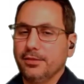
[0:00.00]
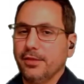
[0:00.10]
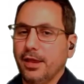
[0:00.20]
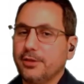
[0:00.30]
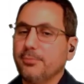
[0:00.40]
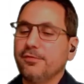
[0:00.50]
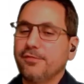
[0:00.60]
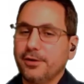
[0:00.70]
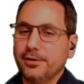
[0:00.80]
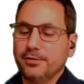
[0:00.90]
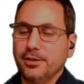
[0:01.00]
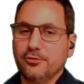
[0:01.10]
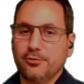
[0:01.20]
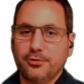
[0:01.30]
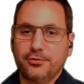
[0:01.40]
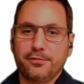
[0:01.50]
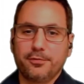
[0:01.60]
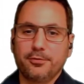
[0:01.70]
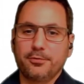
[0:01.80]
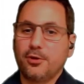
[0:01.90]
that can be very dangerous if
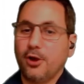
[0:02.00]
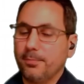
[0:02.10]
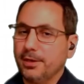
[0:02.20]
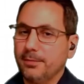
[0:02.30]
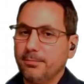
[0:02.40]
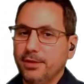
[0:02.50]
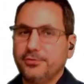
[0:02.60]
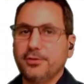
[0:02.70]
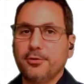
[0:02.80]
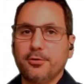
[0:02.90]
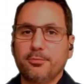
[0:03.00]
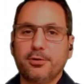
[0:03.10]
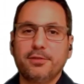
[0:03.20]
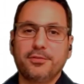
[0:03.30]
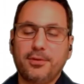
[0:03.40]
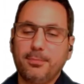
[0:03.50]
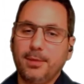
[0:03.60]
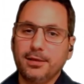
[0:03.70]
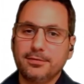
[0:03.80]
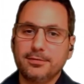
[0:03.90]
you're copying and pasting your previous
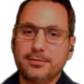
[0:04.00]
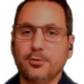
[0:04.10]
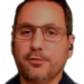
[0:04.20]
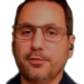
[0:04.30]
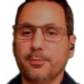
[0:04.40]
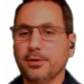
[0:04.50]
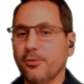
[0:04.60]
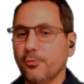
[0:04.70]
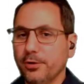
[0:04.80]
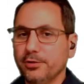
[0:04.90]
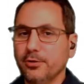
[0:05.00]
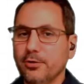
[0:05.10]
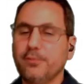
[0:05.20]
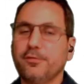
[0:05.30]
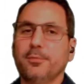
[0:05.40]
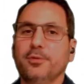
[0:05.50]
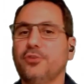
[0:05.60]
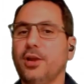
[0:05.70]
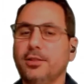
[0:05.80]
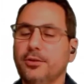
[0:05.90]
command, or from another window, or from a
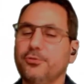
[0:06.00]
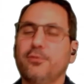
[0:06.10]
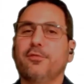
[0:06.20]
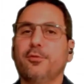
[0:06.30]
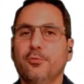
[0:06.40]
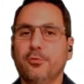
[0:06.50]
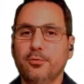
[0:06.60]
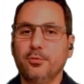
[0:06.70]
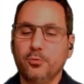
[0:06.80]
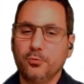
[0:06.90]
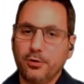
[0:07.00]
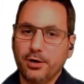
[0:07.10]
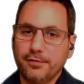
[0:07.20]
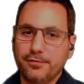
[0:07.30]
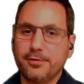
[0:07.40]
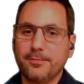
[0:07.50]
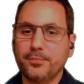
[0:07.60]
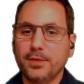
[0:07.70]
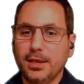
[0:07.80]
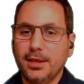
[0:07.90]
checklist, or from wherever.
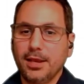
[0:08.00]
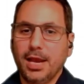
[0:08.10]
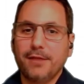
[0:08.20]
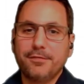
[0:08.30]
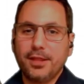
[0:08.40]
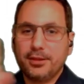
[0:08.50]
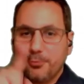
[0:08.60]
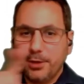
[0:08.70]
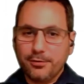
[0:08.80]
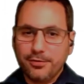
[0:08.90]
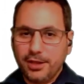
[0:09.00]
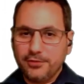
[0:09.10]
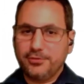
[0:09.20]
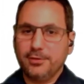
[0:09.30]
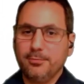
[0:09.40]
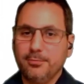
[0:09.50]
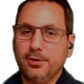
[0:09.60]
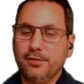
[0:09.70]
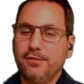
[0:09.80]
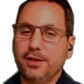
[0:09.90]
Having that greater than symbol
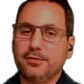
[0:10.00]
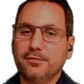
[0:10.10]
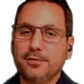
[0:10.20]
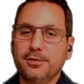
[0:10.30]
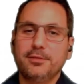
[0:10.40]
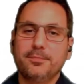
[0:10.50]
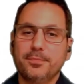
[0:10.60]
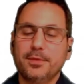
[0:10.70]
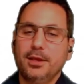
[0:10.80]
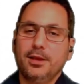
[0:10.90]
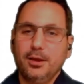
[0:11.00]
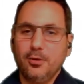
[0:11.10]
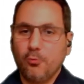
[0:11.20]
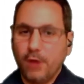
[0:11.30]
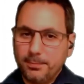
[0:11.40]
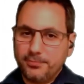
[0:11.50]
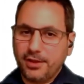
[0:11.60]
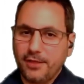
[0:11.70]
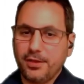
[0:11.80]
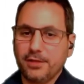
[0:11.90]
effectively wipes
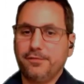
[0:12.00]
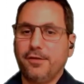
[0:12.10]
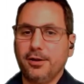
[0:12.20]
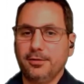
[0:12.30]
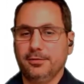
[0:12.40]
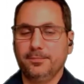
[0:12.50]
out that file.